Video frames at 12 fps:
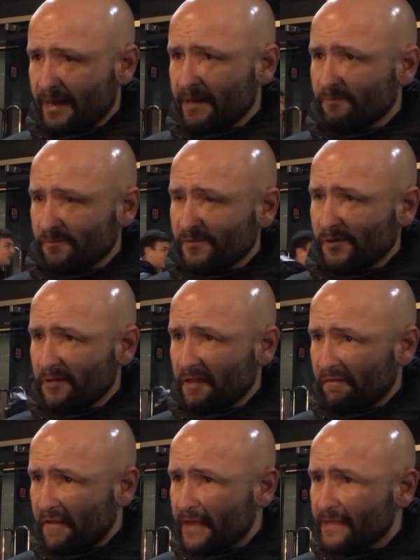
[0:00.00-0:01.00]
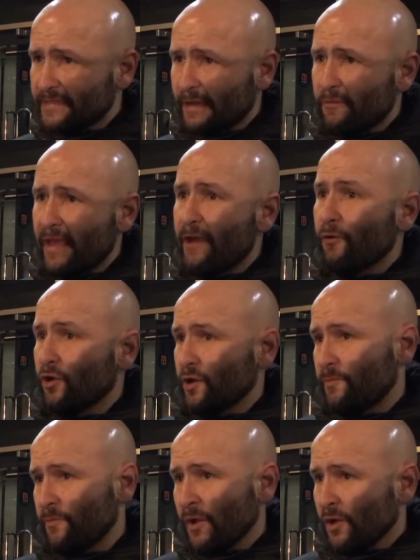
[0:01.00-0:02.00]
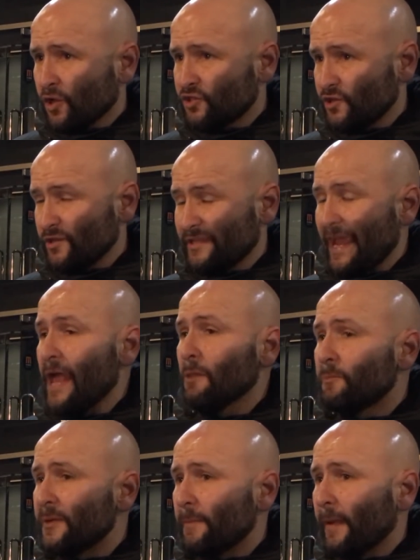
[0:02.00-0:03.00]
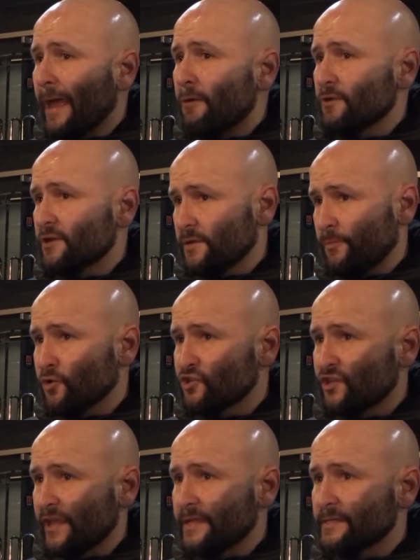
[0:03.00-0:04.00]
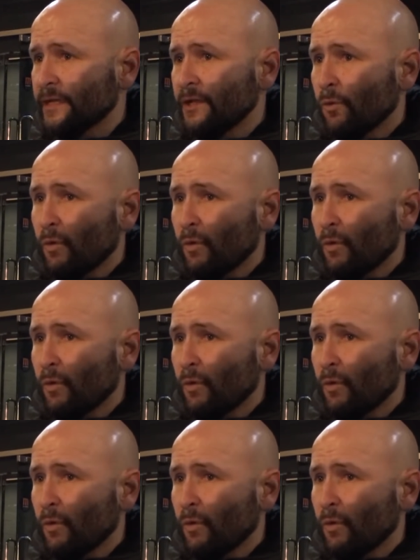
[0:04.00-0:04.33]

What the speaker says: your feelings out there, or to help people out and to push things.